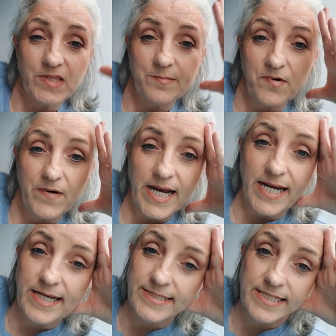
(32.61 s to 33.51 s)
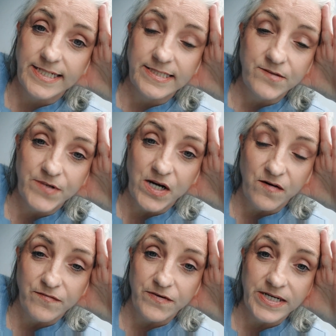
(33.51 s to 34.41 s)
the miraculous kitty
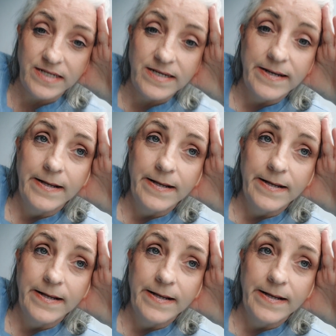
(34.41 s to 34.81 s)
recovery.